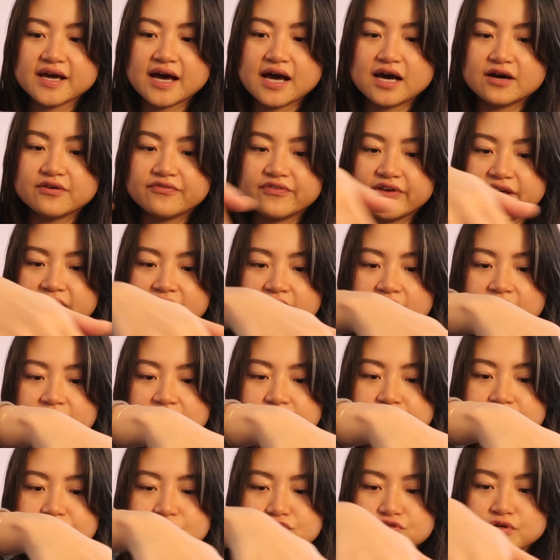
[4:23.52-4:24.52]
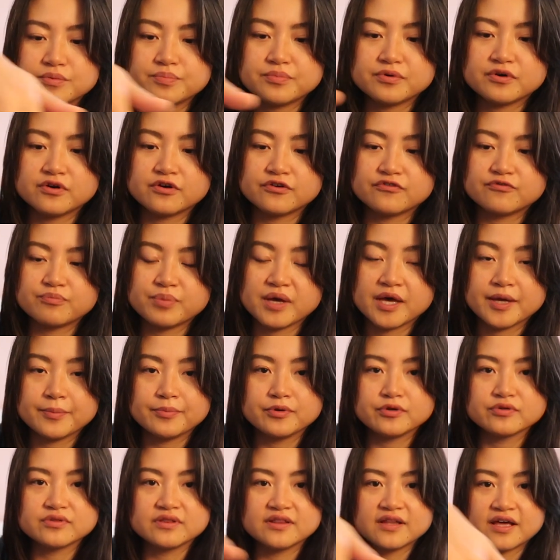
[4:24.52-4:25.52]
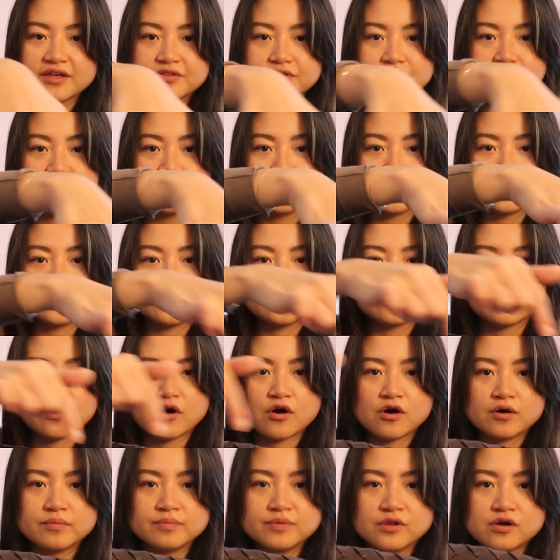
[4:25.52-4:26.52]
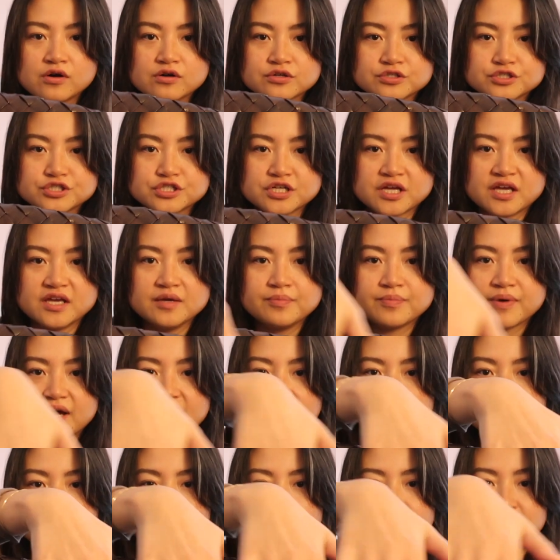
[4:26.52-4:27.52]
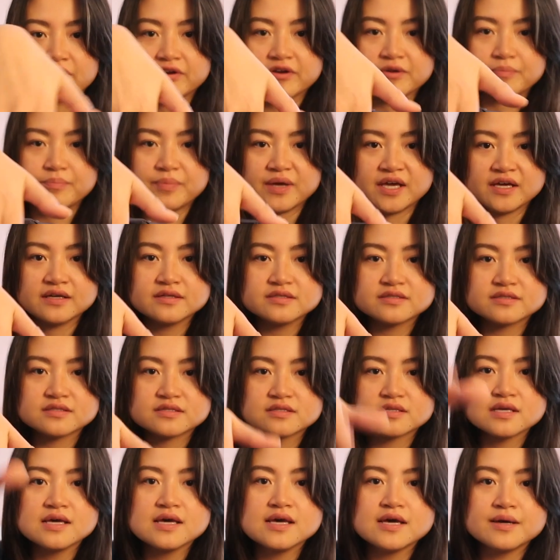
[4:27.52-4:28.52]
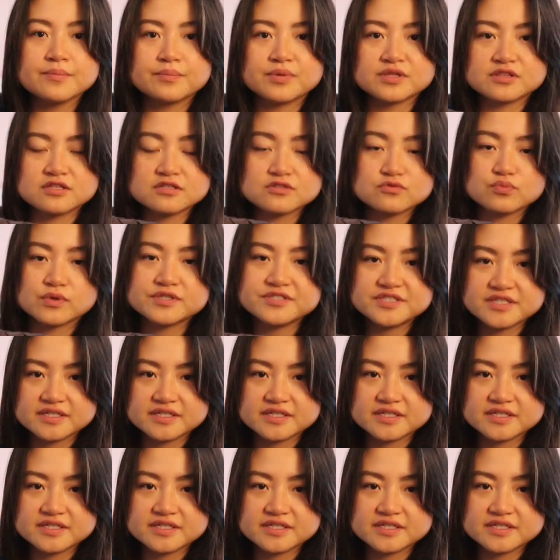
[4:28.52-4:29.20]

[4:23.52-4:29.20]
have a kind of strip of pebbled leather in an oblong shape at the very base, but this one